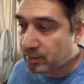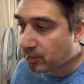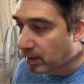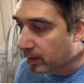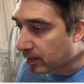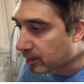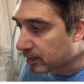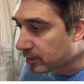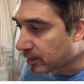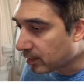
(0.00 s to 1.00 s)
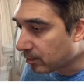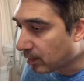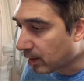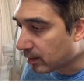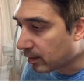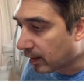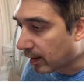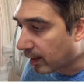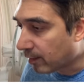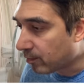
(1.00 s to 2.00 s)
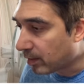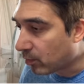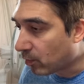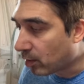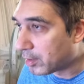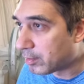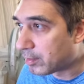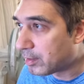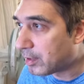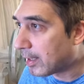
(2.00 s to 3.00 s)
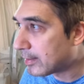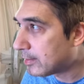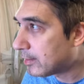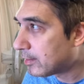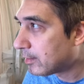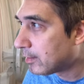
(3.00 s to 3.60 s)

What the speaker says: running, there's another model I've been wanting to test,